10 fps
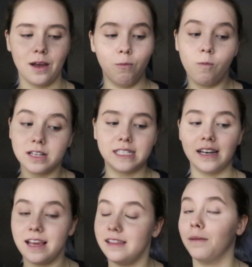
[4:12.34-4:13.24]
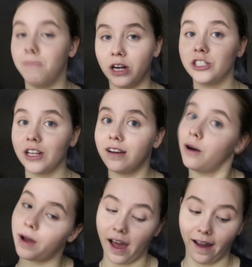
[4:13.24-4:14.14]
wasn't in the budget,
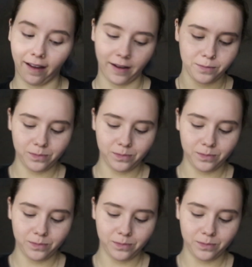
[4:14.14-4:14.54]
okay?